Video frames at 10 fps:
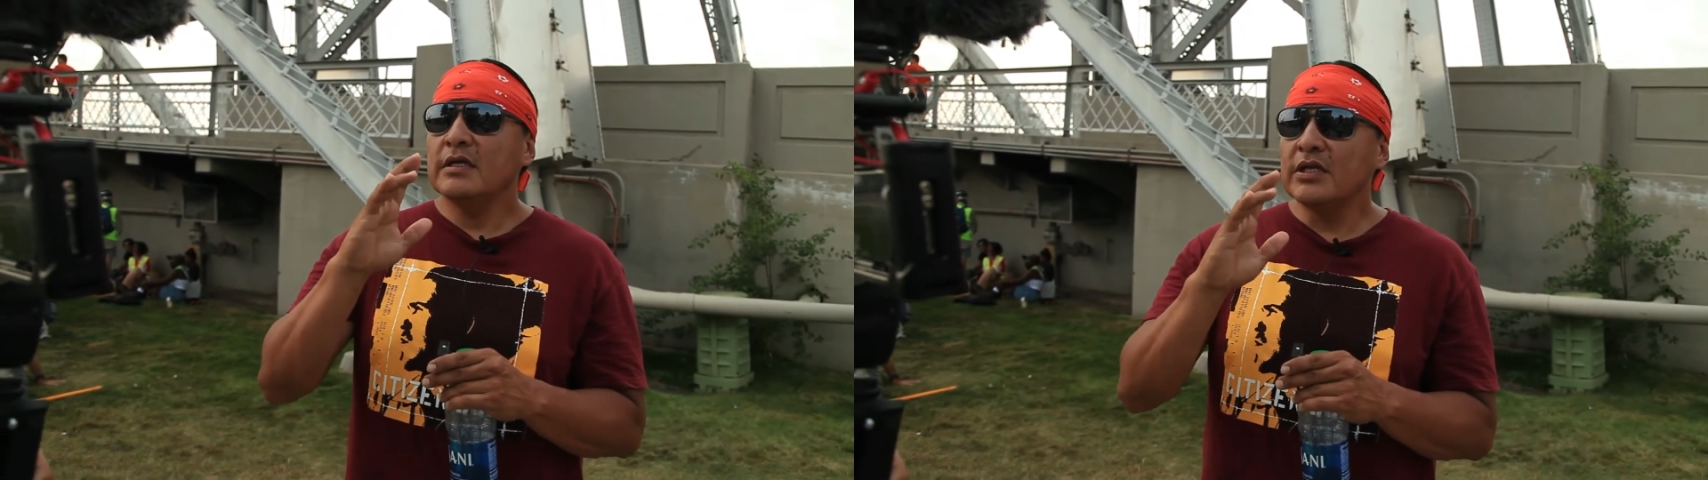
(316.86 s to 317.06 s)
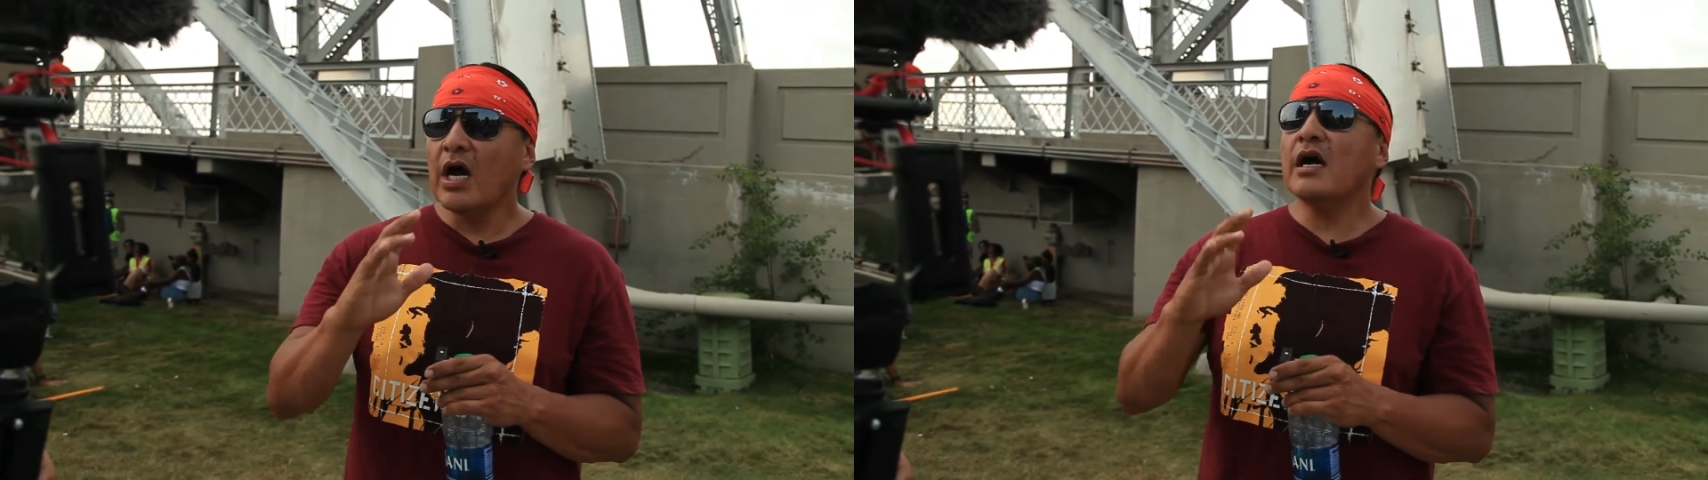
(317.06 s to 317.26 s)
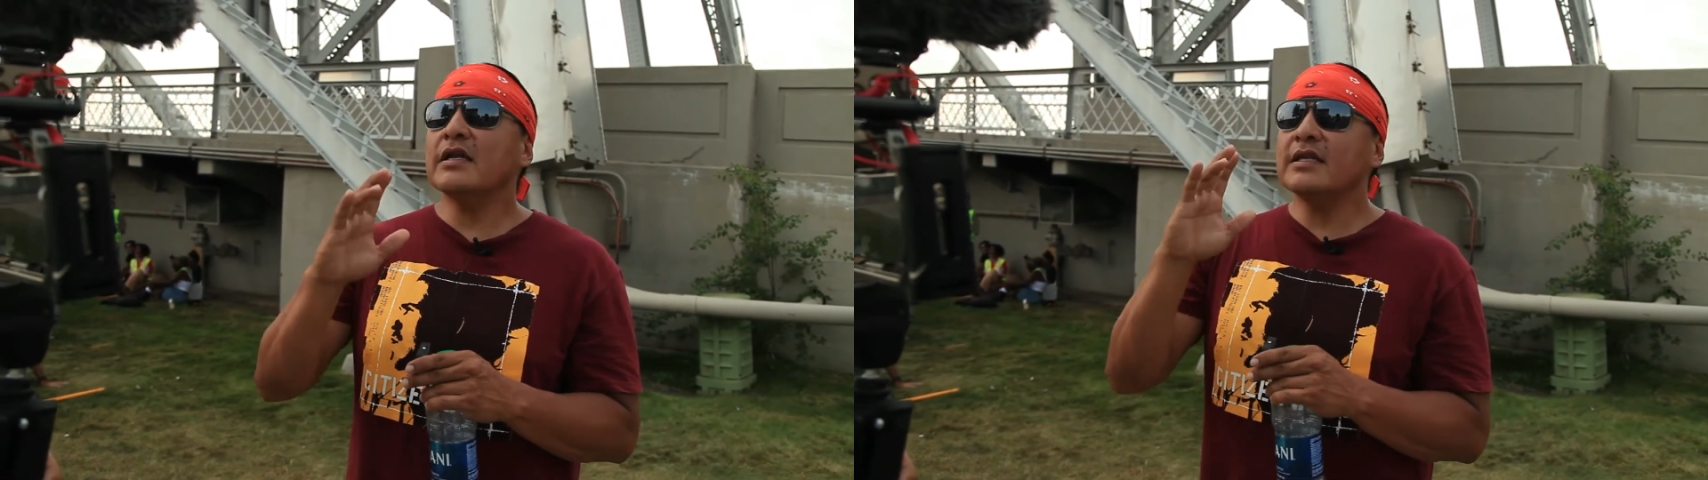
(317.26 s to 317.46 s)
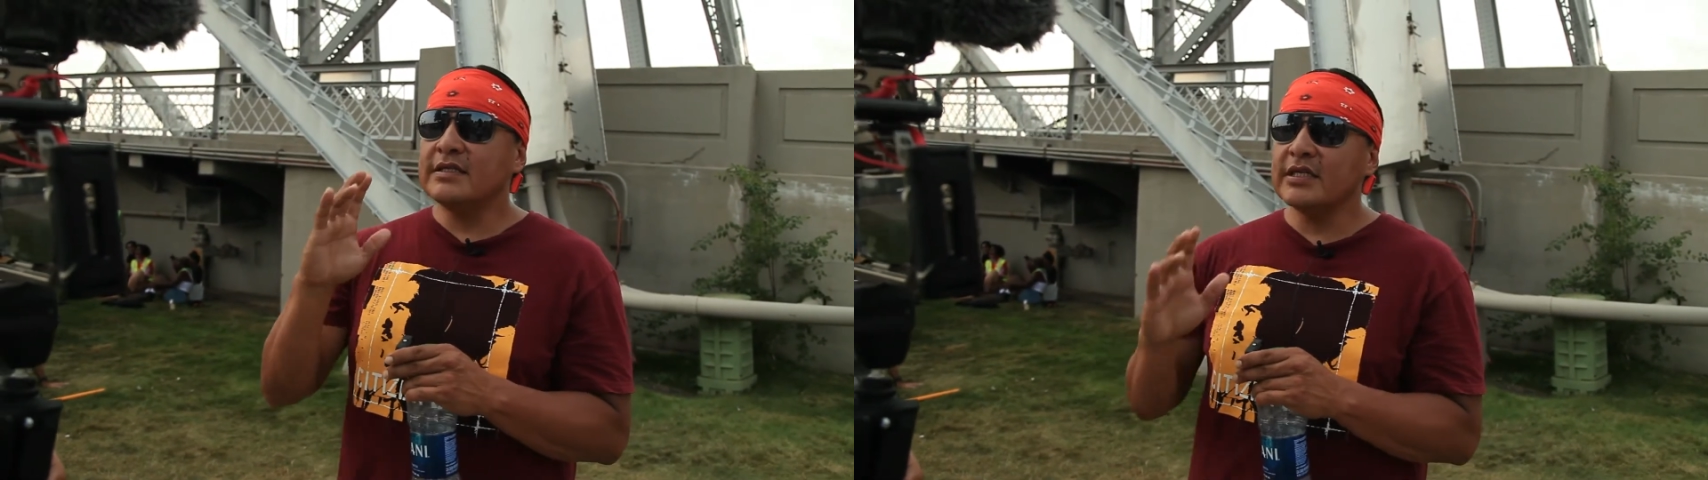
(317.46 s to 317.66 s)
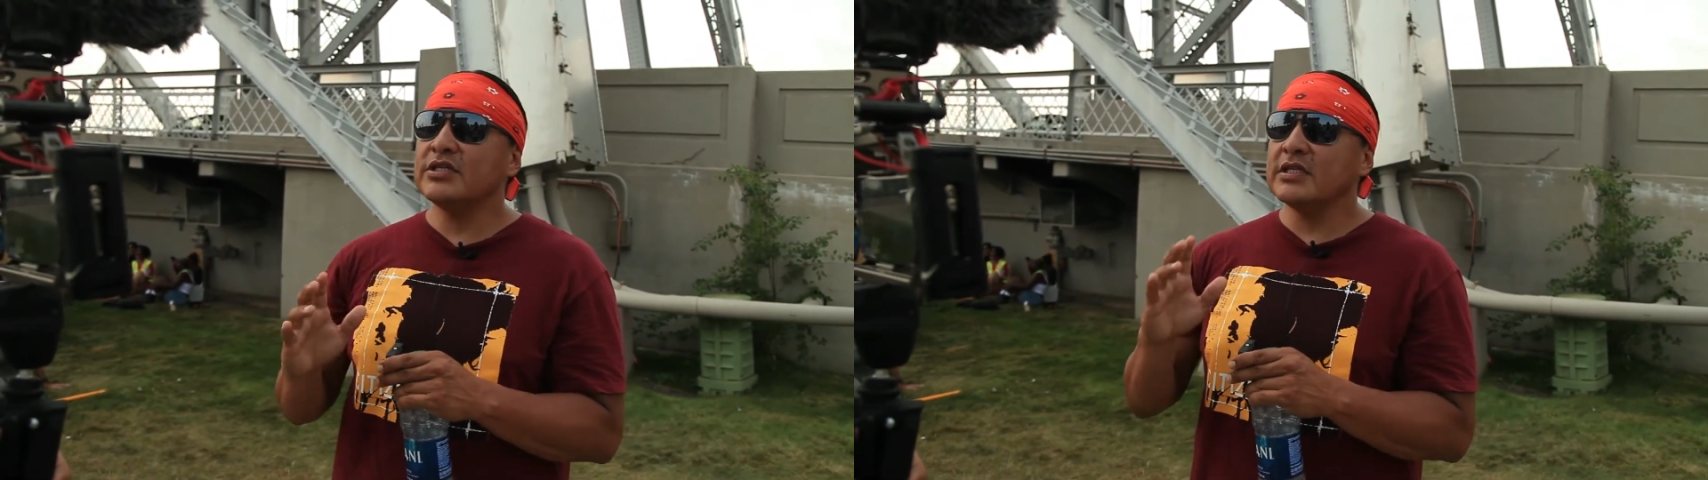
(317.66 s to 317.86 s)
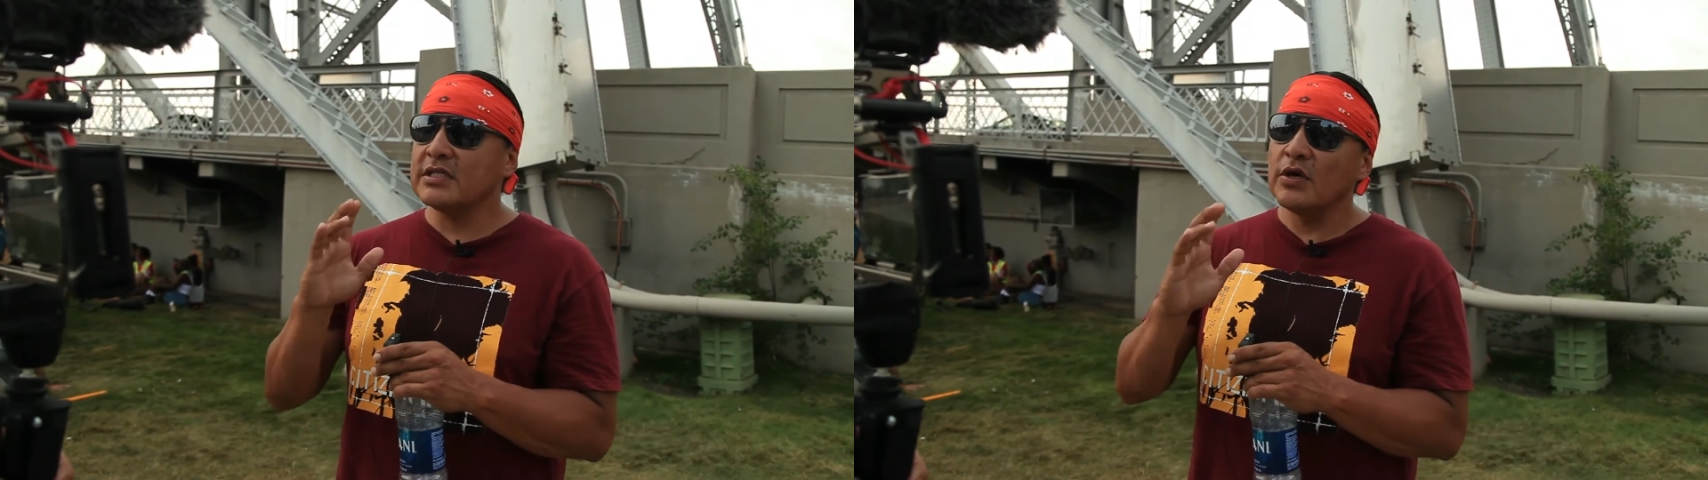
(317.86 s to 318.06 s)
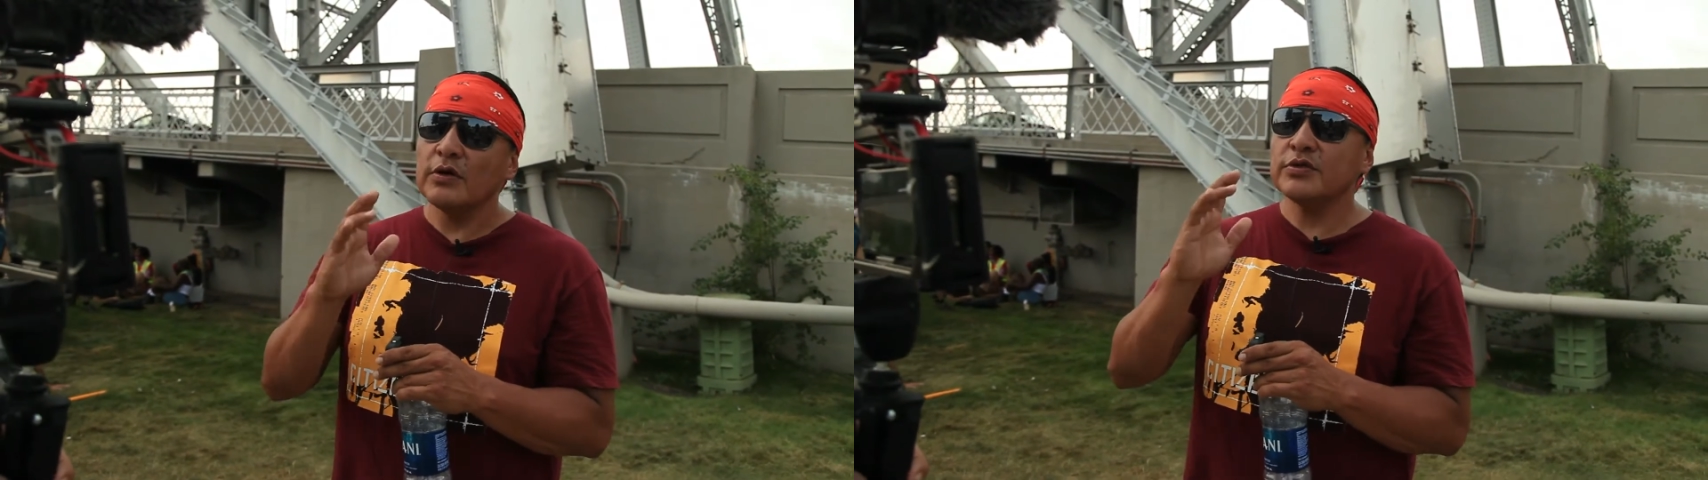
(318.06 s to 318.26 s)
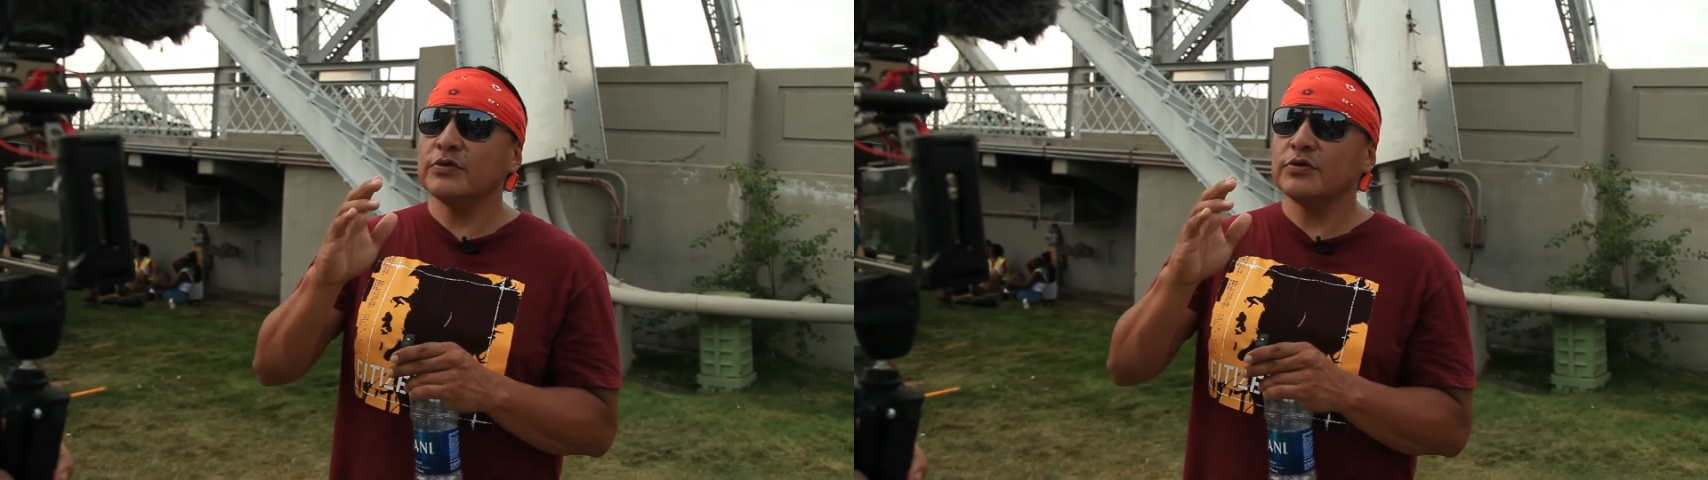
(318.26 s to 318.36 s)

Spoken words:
non-indigenous, those